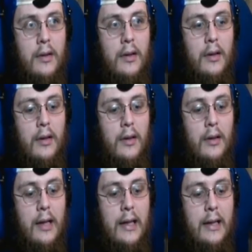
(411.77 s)

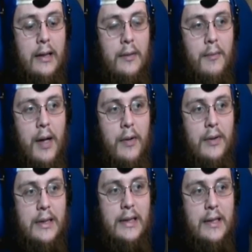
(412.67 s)
and then Mario
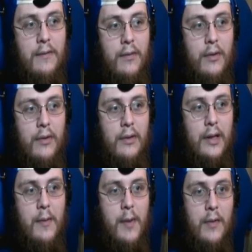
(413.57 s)
64
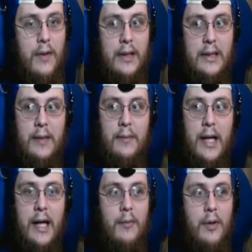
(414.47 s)
came out around the same
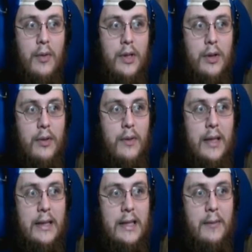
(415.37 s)
time, or showed
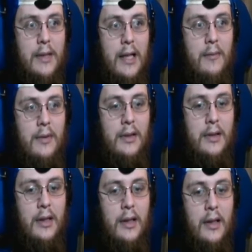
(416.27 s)
around the same time.
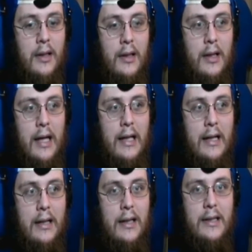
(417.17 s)
And
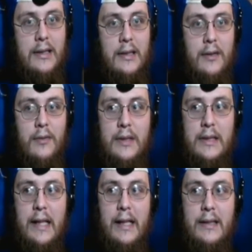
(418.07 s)
then this was
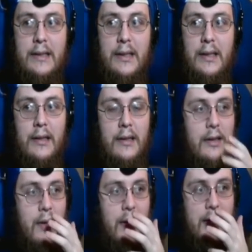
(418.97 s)
Sega's, you
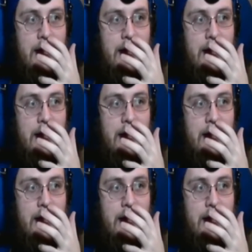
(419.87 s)
know, on the